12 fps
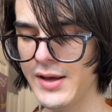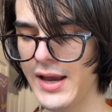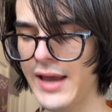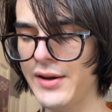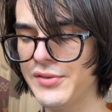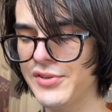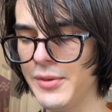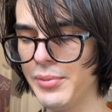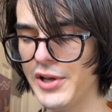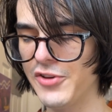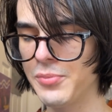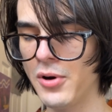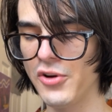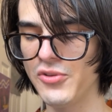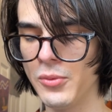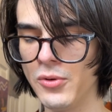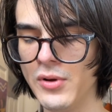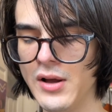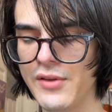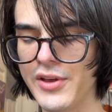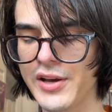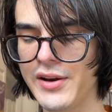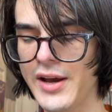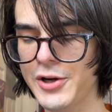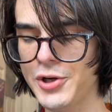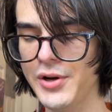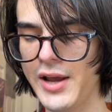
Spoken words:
and as simply as possible, the connection